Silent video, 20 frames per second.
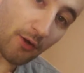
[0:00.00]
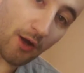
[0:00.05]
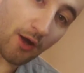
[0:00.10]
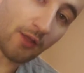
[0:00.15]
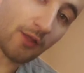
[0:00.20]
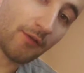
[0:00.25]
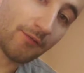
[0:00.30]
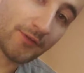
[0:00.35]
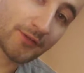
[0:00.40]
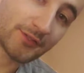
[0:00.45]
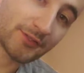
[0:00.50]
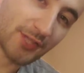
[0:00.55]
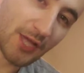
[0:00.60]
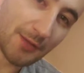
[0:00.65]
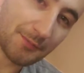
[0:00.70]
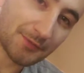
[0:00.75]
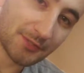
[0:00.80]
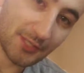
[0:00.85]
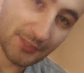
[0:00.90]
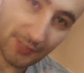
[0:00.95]
all of the
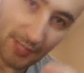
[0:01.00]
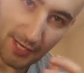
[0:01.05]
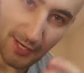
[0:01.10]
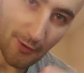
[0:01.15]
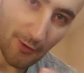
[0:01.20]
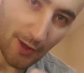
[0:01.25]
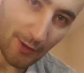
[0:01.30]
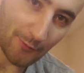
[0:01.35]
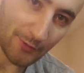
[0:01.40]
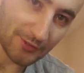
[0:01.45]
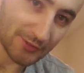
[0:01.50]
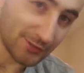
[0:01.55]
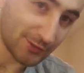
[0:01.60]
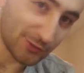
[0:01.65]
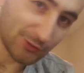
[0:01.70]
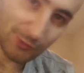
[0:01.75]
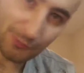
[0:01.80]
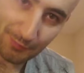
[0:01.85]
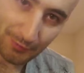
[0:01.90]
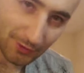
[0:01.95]
steps, because I know I wasn't
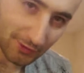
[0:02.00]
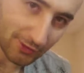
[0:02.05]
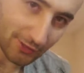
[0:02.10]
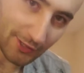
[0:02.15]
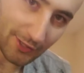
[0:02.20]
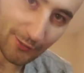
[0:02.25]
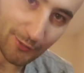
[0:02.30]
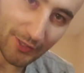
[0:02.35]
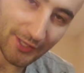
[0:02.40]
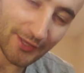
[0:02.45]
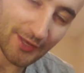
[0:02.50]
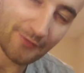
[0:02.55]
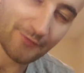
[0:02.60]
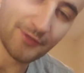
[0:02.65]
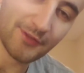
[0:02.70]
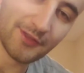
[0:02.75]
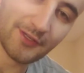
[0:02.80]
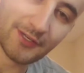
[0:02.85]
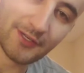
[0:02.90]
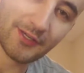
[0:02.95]
super clear with
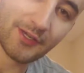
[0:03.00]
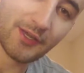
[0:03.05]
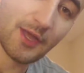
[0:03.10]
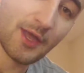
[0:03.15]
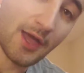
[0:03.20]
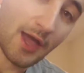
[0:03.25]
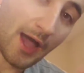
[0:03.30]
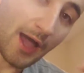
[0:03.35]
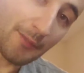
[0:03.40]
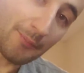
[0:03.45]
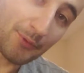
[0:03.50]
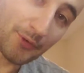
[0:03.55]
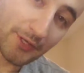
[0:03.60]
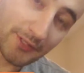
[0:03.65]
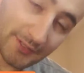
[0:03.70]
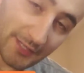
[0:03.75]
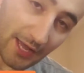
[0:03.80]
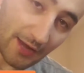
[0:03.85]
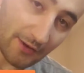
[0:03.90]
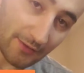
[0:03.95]
everything, I put
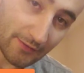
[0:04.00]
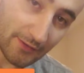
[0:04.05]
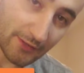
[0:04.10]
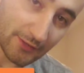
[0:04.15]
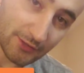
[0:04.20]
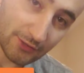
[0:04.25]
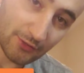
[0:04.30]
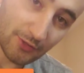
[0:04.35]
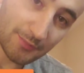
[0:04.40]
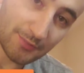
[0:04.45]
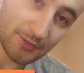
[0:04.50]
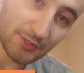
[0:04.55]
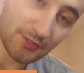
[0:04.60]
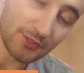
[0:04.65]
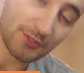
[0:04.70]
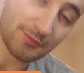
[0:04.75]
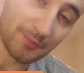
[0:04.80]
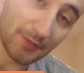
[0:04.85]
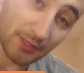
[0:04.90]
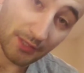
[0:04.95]
it down in the
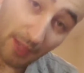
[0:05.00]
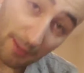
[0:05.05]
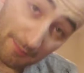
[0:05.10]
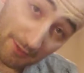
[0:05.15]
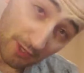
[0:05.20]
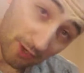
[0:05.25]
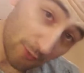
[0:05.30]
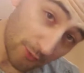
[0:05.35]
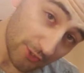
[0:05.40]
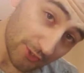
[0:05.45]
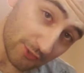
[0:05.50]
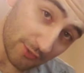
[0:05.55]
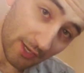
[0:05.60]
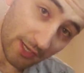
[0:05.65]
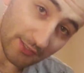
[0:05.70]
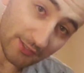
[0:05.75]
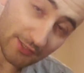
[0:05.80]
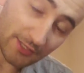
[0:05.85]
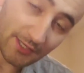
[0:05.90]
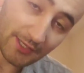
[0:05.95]
descriptions, but let me know what you
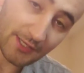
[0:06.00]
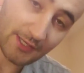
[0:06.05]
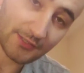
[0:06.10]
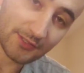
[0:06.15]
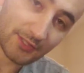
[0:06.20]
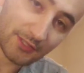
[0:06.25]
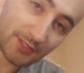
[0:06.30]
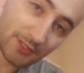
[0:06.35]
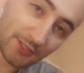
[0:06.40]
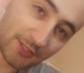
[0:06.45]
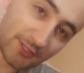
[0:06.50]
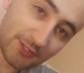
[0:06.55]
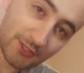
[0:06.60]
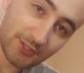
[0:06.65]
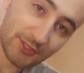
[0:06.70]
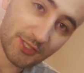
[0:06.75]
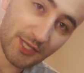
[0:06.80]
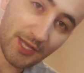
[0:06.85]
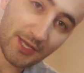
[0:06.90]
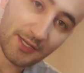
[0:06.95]
guys think. It's a
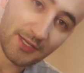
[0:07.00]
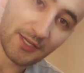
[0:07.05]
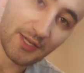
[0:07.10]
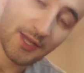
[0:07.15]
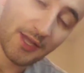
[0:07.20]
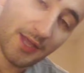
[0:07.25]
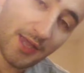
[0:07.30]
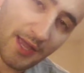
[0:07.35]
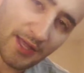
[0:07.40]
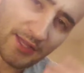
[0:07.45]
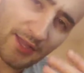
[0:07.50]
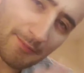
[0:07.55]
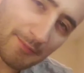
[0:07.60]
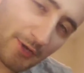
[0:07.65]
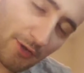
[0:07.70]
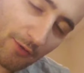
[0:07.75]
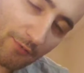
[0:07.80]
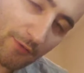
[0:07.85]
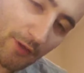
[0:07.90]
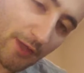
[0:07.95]
delicious cake, and let me
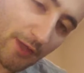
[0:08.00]
know